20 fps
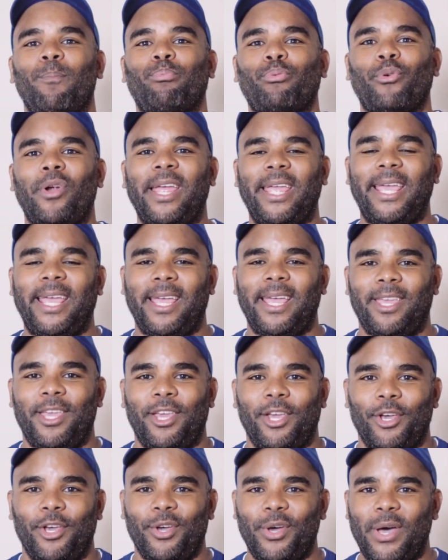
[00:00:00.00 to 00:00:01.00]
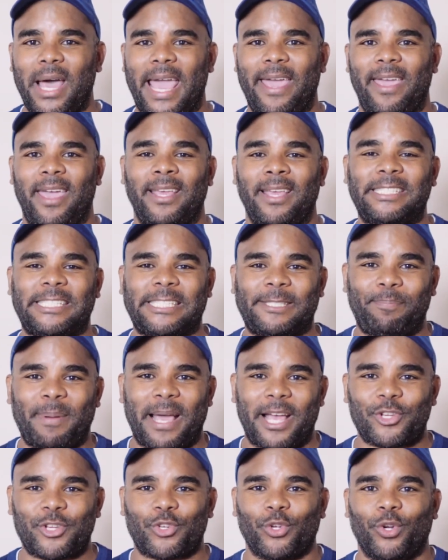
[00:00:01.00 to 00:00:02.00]
bringing you a
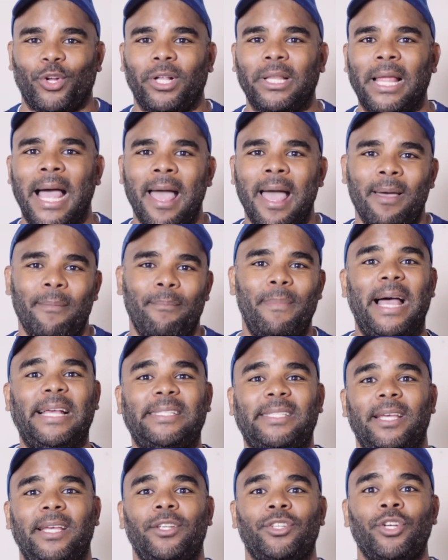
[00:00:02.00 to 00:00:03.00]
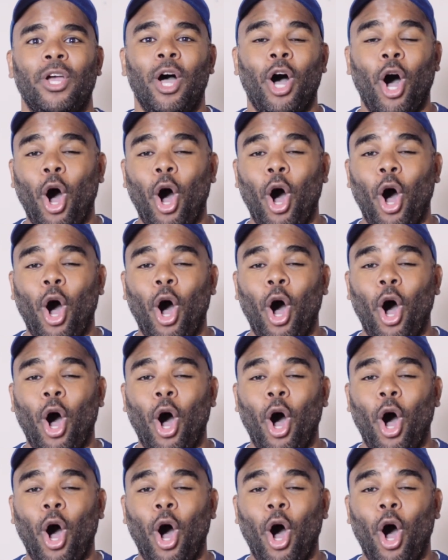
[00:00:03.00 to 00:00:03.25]
special message.